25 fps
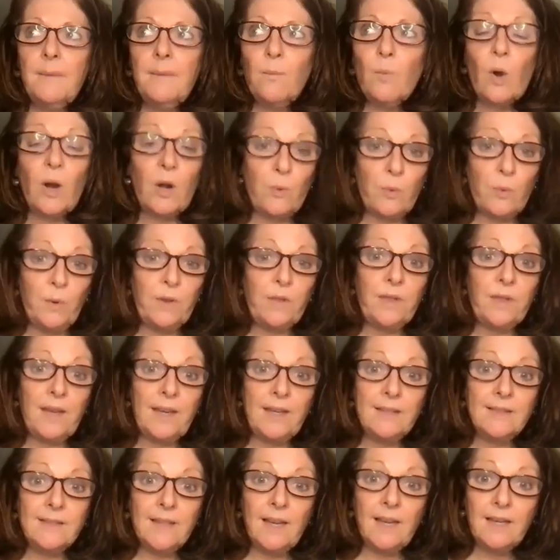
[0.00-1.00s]
work with
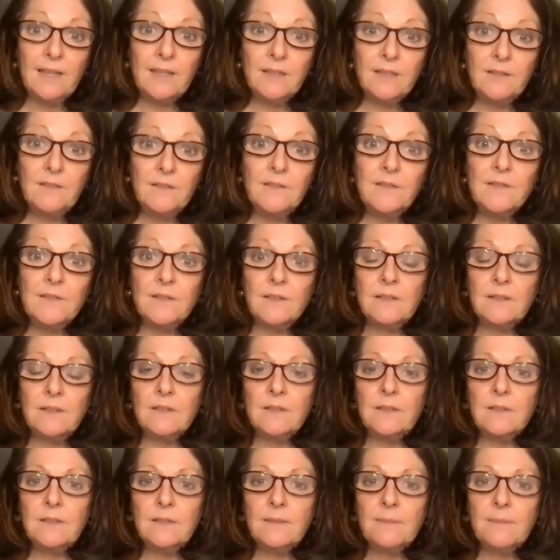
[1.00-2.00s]
executives
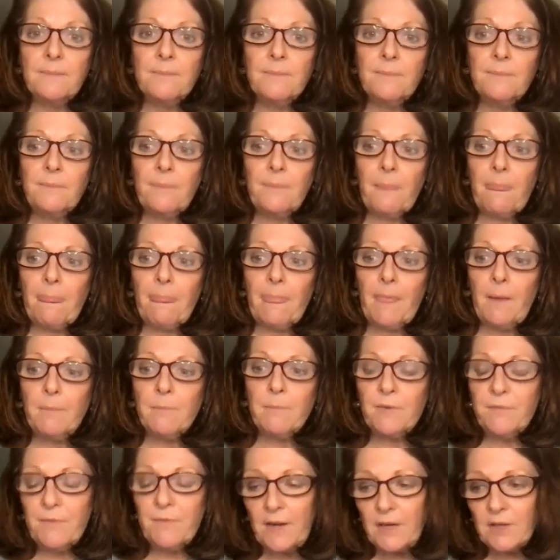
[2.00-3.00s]
and
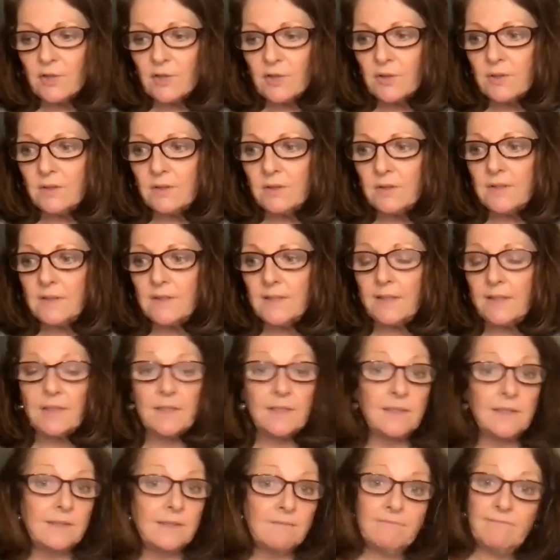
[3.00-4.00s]
professionals
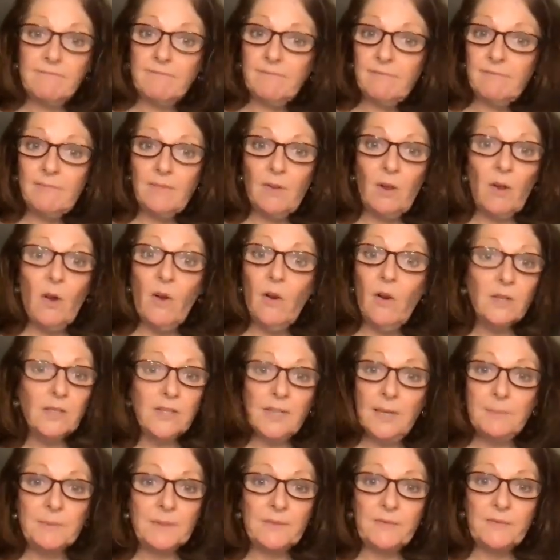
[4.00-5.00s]
and all
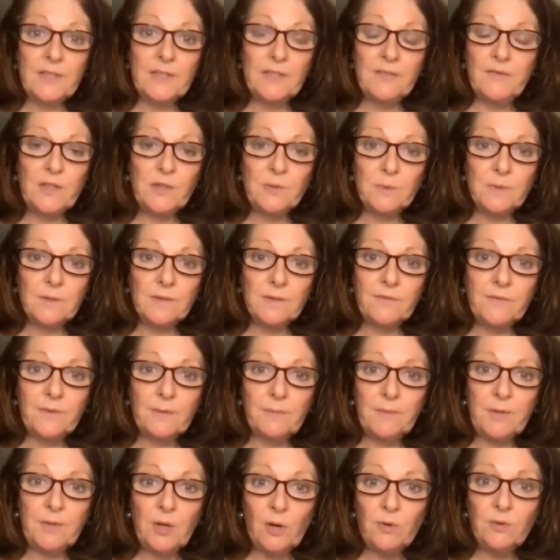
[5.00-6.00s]
types of individuals,
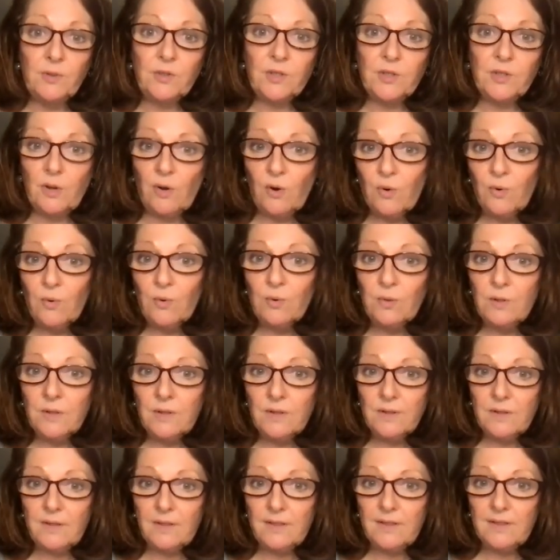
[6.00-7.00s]
from young to old,
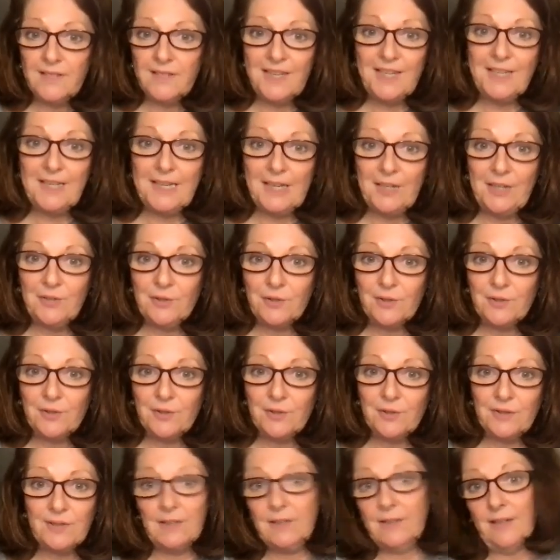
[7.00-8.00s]

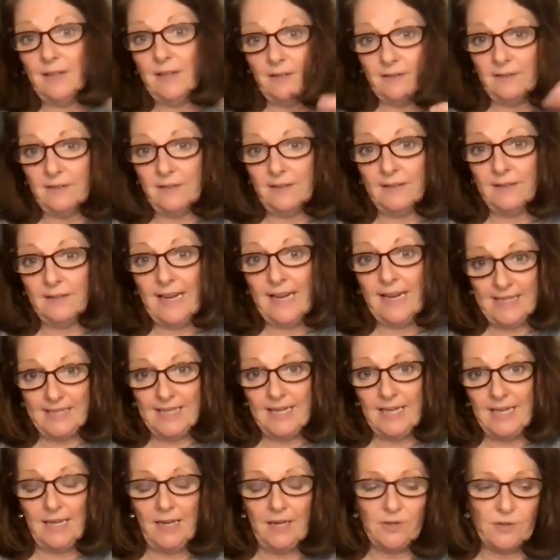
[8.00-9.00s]
teenager, late
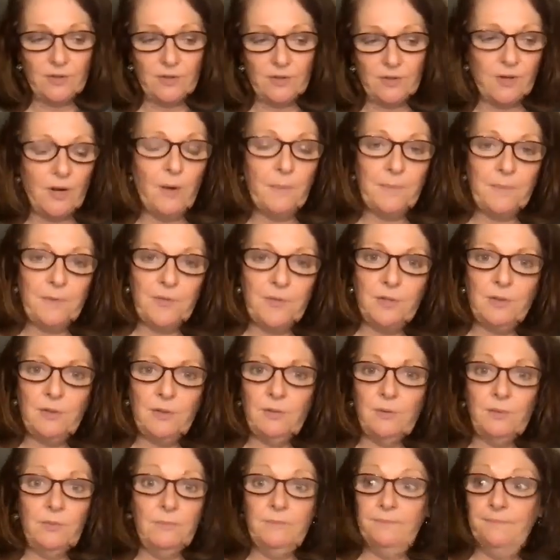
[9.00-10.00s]
teenager, up
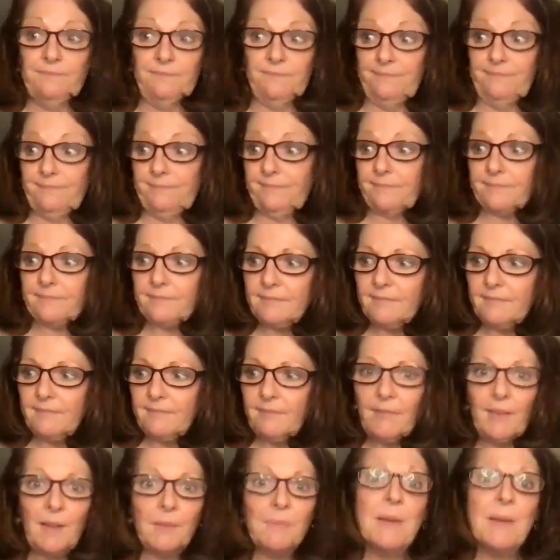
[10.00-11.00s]
to
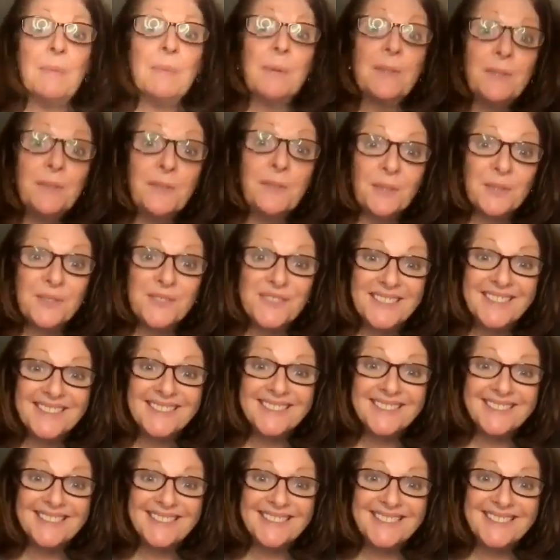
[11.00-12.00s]
people in their
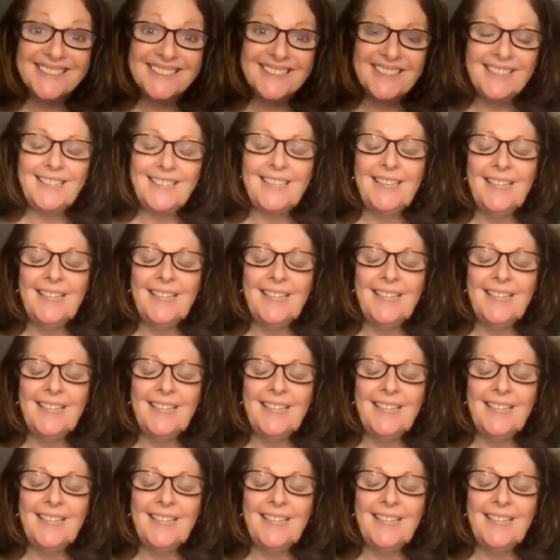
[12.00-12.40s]
60s.